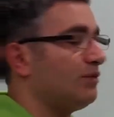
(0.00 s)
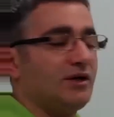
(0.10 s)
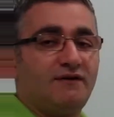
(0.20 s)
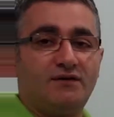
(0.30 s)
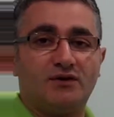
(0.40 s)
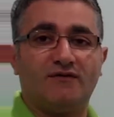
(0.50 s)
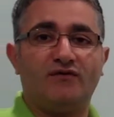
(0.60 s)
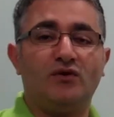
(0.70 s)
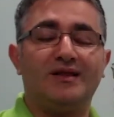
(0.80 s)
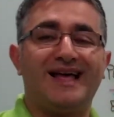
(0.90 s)
we'll give you the
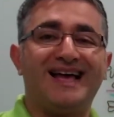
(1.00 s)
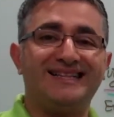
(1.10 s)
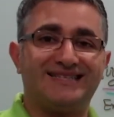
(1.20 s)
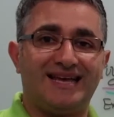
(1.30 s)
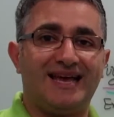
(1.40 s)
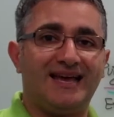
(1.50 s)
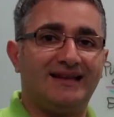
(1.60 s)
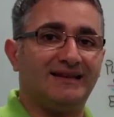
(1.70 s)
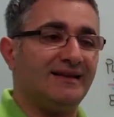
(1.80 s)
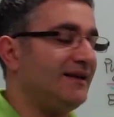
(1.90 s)
full
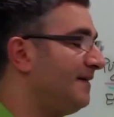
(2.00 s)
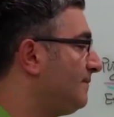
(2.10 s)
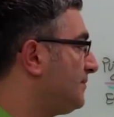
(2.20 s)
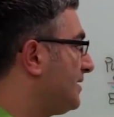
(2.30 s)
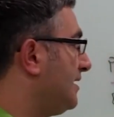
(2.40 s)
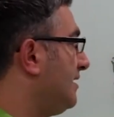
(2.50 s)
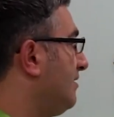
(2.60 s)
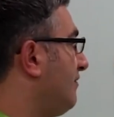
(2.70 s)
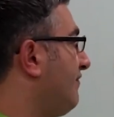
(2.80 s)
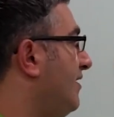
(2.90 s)
end-to-end
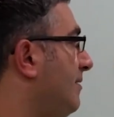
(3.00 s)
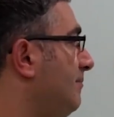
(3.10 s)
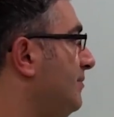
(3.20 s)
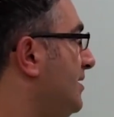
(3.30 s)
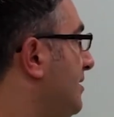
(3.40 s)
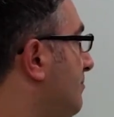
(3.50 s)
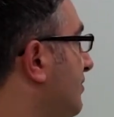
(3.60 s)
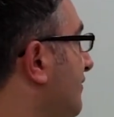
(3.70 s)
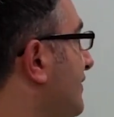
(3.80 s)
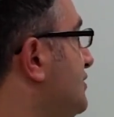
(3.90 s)
from
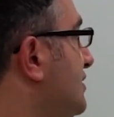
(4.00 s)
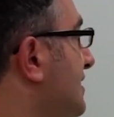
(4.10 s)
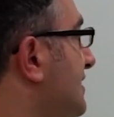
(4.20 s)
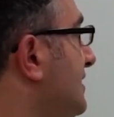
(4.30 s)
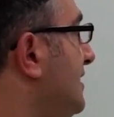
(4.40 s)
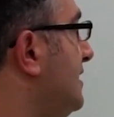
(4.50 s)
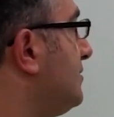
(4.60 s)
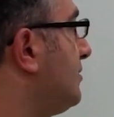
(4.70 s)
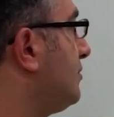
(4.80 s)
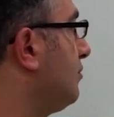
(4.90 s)
provisioning
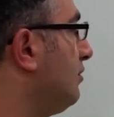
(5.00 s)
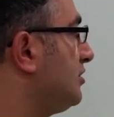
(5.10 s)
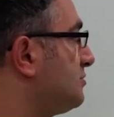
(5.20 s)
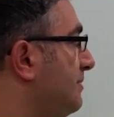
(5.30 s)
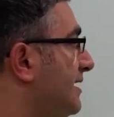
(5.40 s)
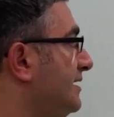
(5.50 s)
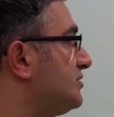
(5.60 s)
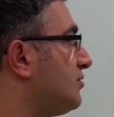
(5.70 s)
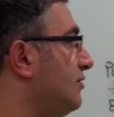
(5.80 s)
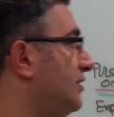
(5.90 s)
either through
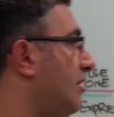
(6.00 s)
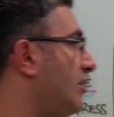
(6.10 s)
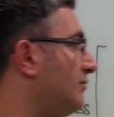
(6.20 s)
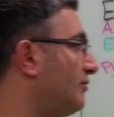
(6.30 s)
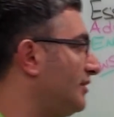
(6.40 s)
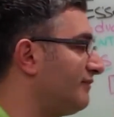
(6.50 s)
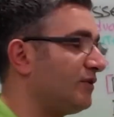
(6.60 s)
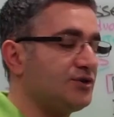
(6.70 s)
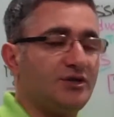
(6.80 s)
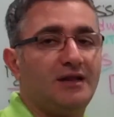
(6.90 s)
Workspace or the onboarding
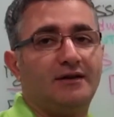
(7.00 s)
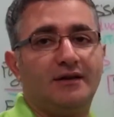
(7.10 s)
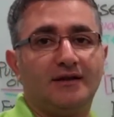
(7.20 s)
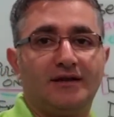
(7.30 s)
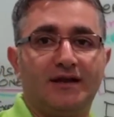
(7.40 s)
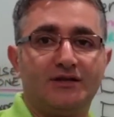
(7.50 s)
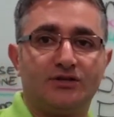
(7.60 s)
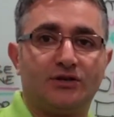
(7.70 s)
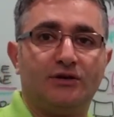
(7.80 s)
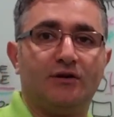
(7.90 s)
functionality in Connect
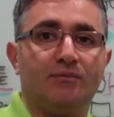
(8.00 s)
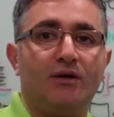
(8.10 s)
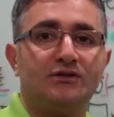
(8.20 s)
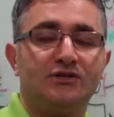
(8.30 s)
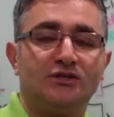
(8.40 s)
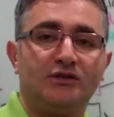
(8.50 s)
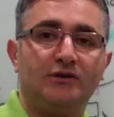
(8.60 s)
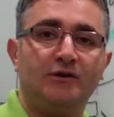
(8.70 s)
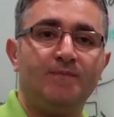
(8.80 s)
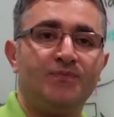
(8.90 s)
Secure and Policy
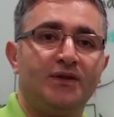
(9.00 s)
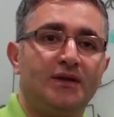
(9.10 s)
Secure,